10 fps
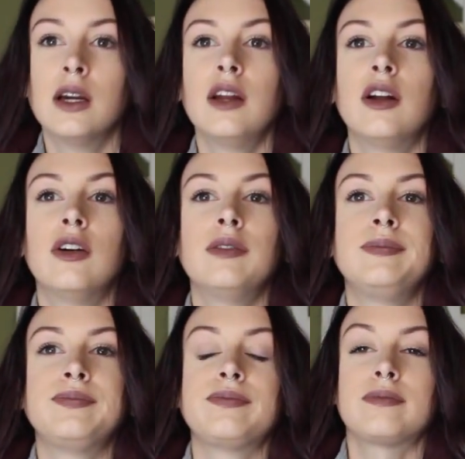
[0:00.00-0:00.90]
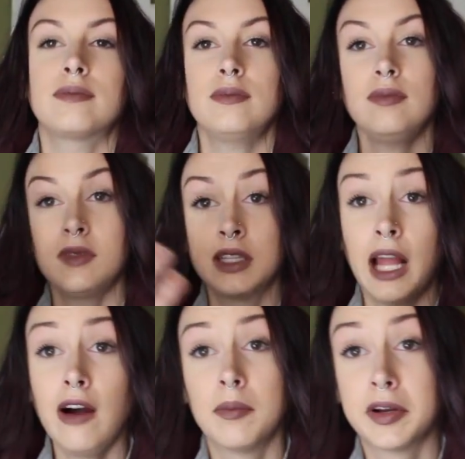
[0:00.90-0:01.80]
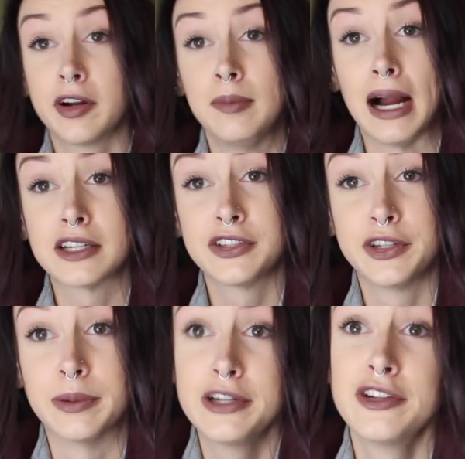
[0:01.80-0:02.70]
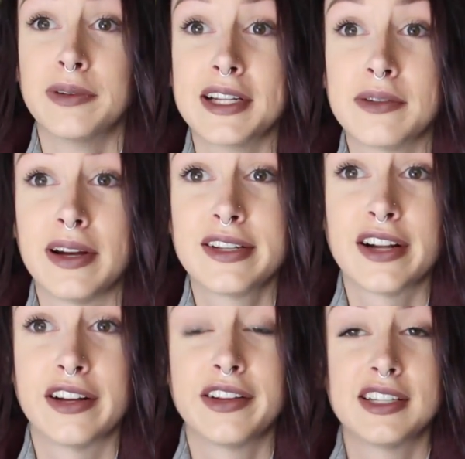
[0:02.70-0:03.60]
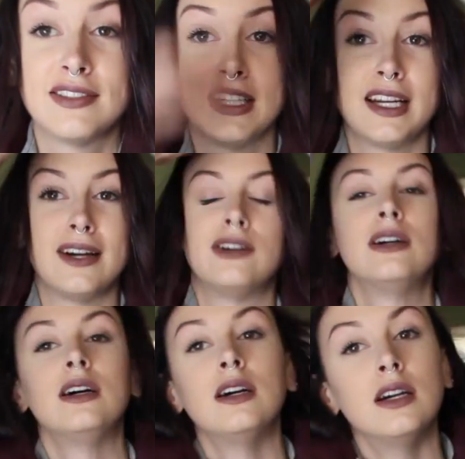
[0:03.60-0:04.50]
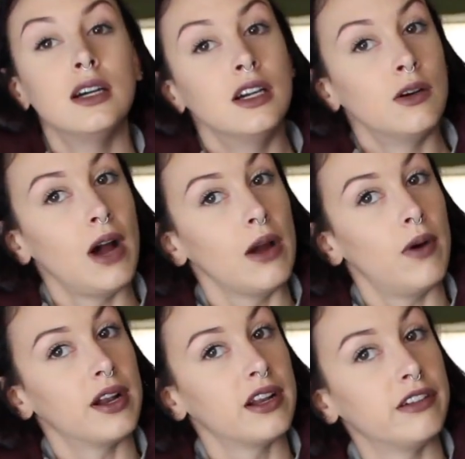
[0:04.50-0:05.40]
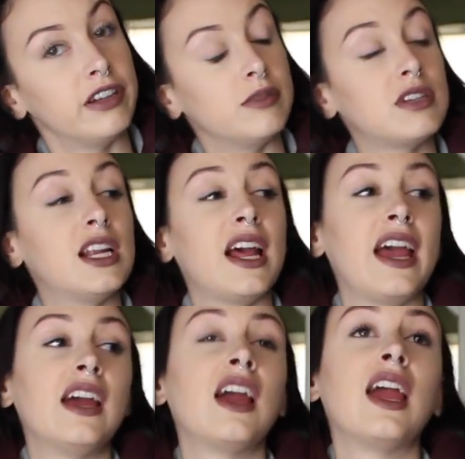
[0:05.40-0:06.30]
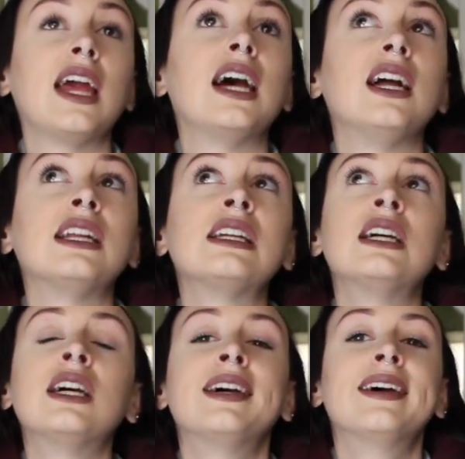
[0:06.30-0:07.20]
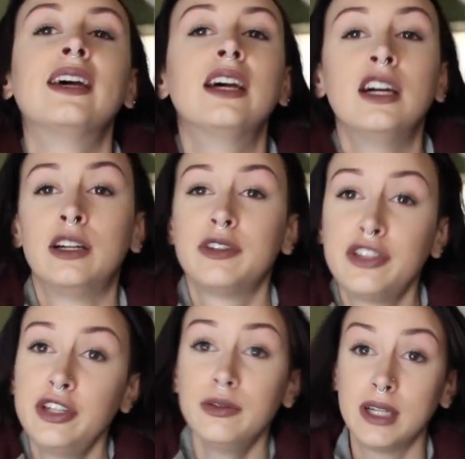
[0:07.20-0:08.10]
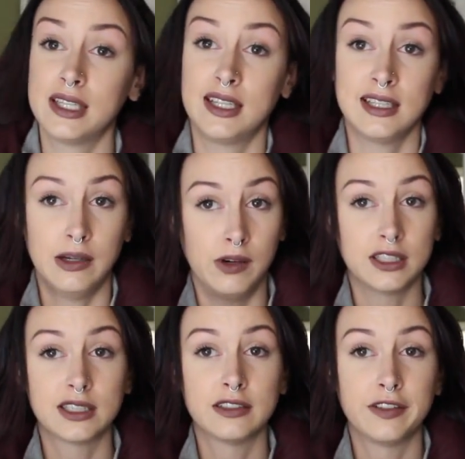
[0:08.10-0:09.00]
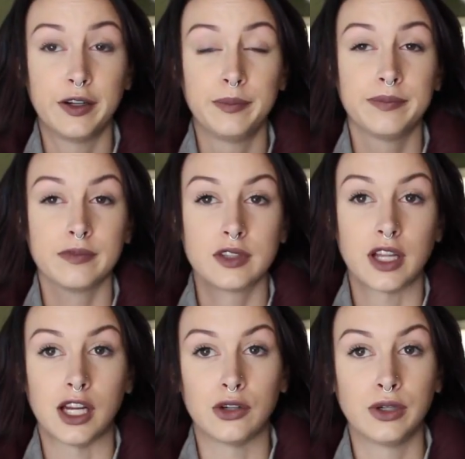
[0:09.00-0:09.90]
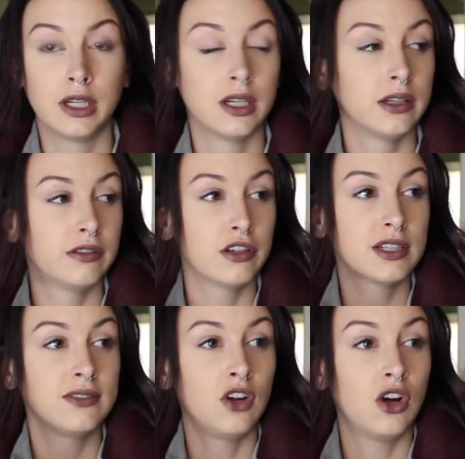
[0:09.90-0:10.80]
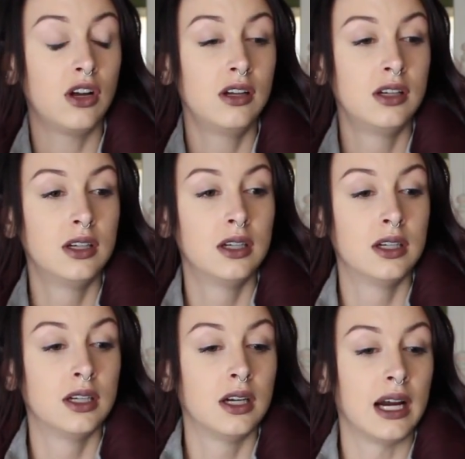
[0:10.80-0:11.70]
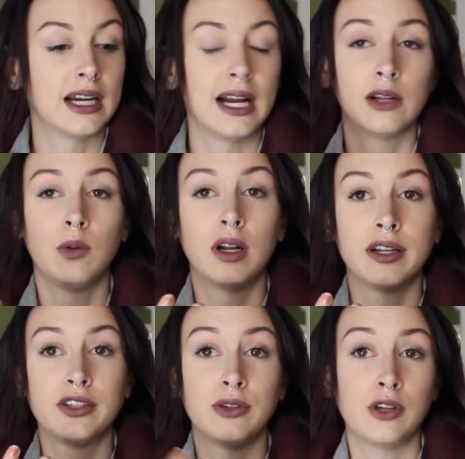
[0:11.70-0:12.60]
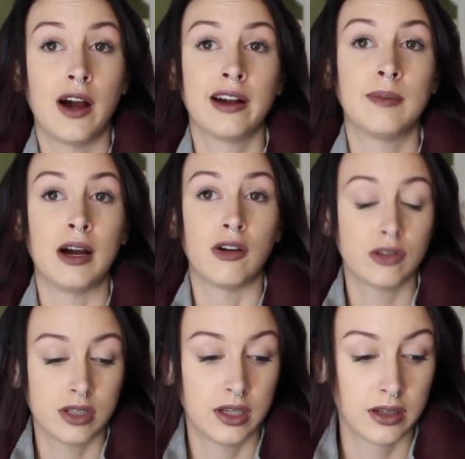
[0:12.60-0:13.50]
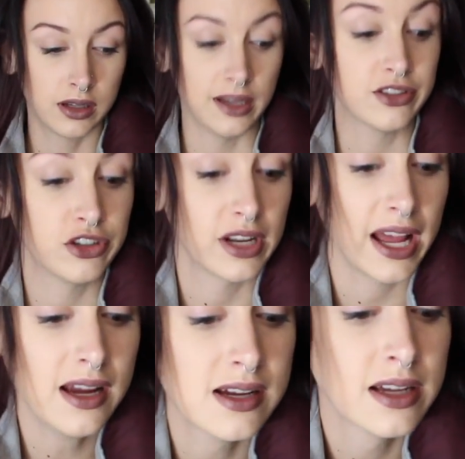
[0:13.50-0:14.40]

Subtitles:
You know, now I'm gonna go back to the original reason why I started this video, why I wanted to film today, and there's two reasons I wanted to film. So, first of all, I kind of wanted to talk about yesterday.